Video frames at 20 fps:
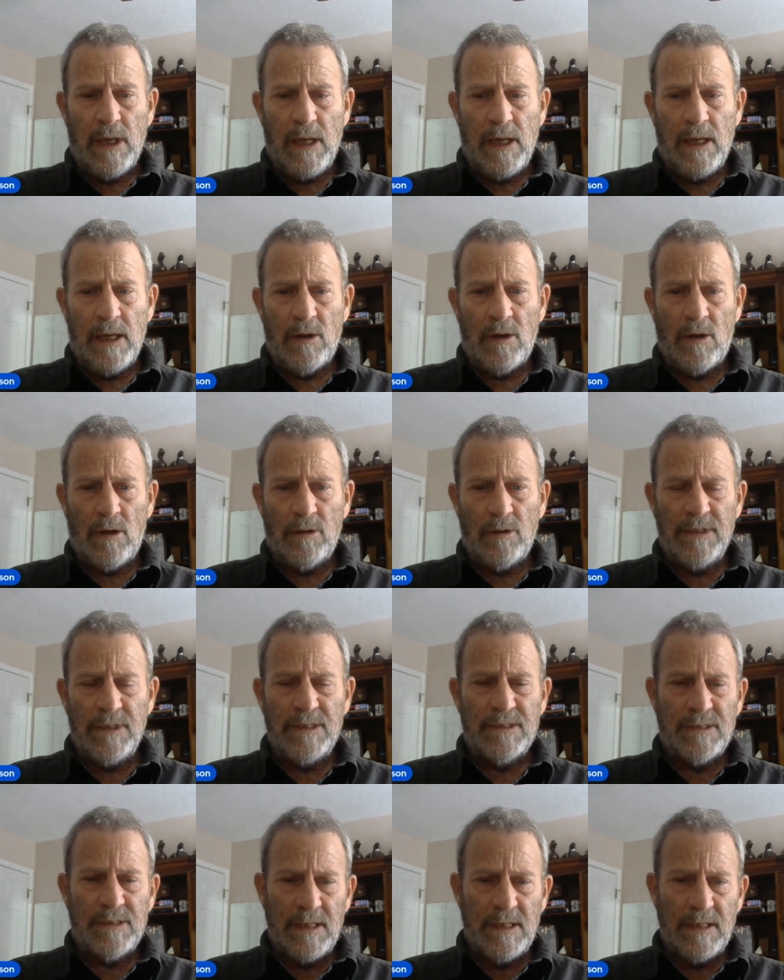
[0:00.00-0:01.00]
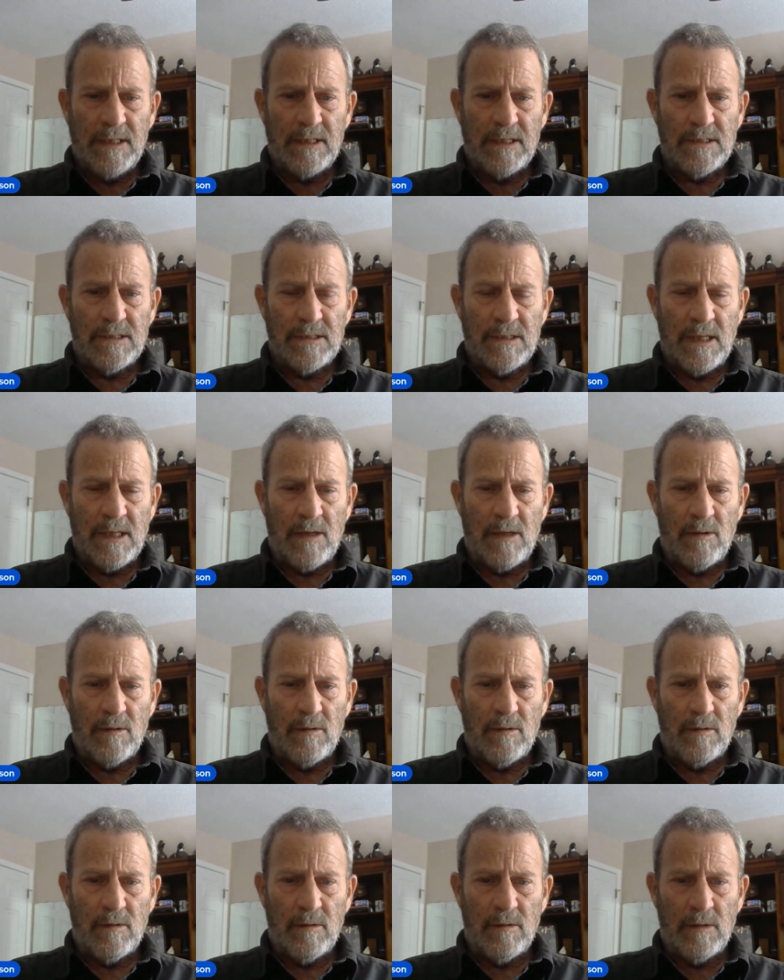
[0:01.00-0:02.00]
and all these things that
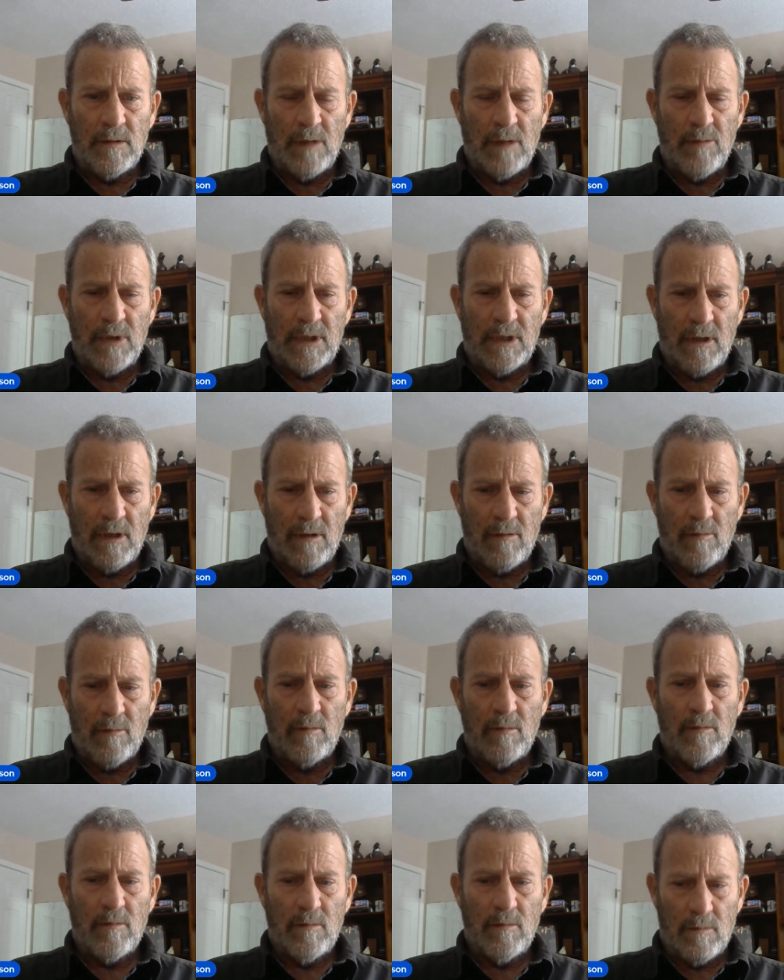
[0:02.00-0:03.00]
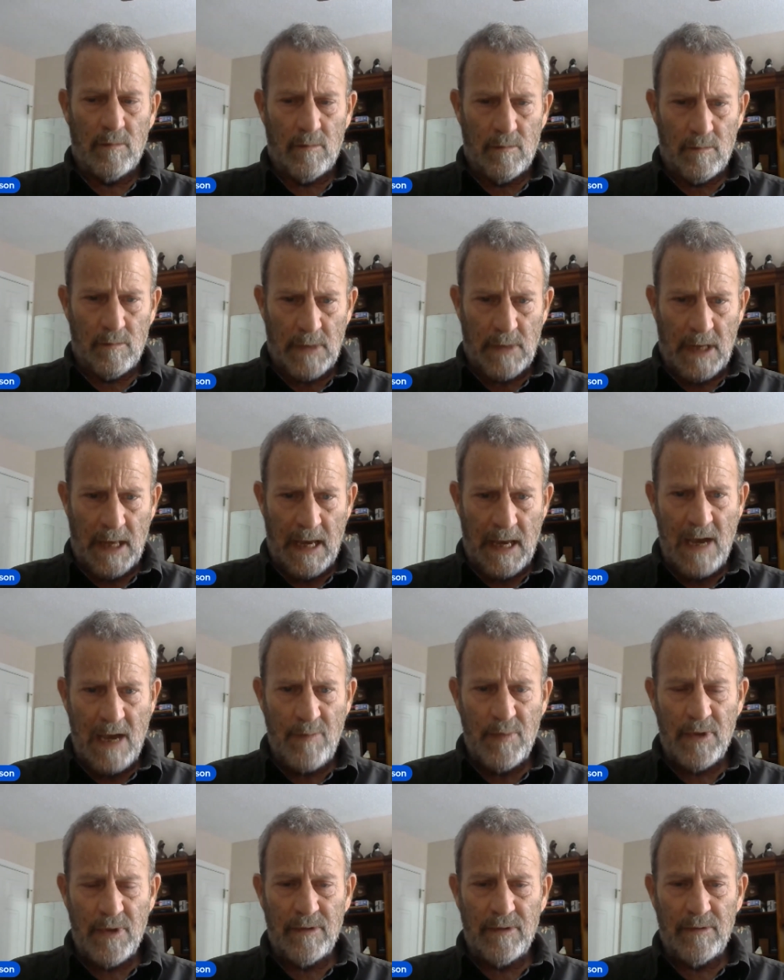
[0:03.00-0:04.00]
that become that
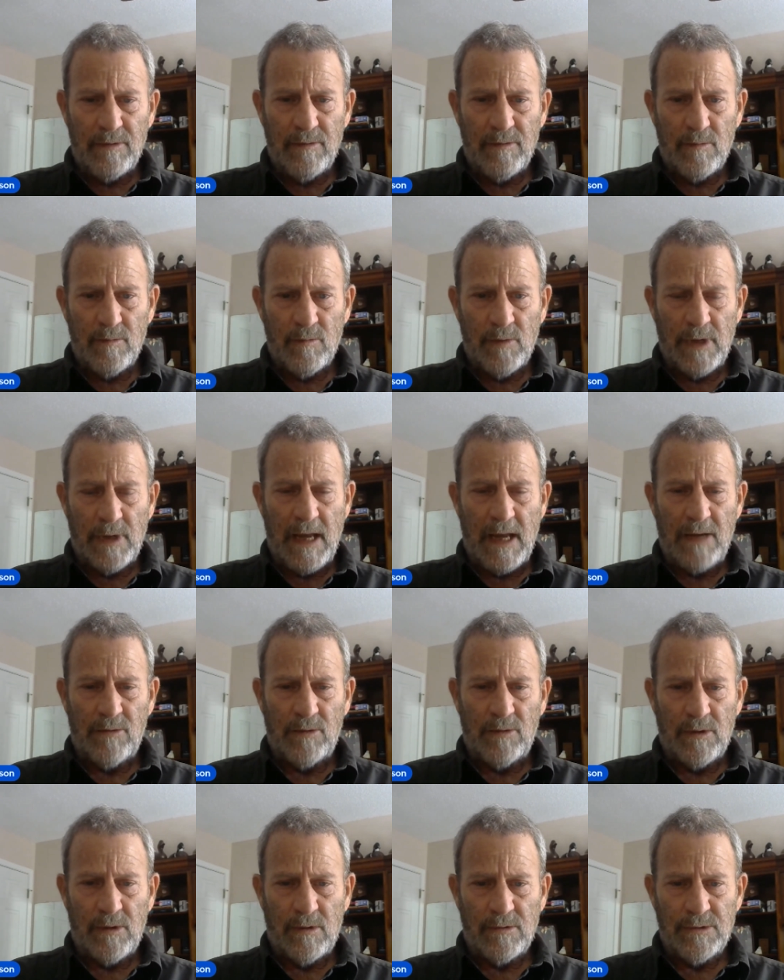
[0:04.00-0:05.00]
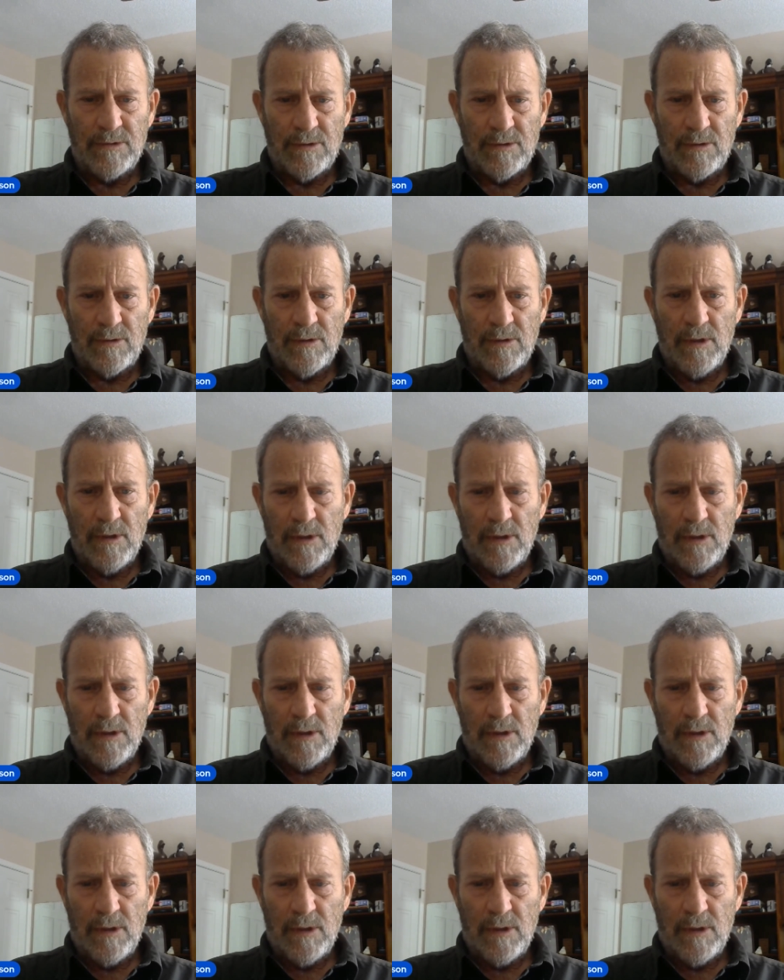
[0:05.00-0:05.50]
happen when agriculture